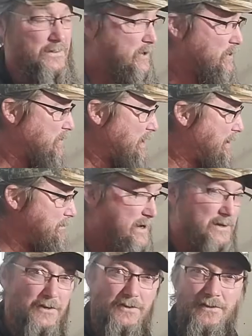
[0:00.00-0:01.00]
So I may
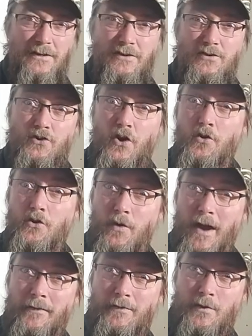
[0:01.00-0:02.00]
just show
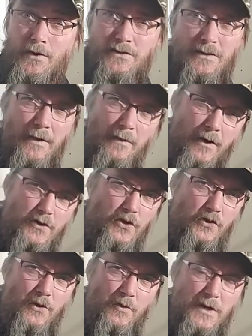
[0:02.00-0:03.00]
you afterwards. And then I'll
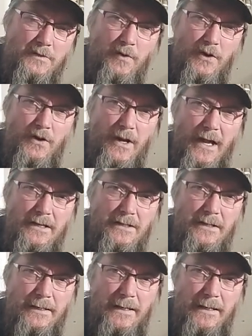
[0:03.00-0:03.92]
show you what's putting that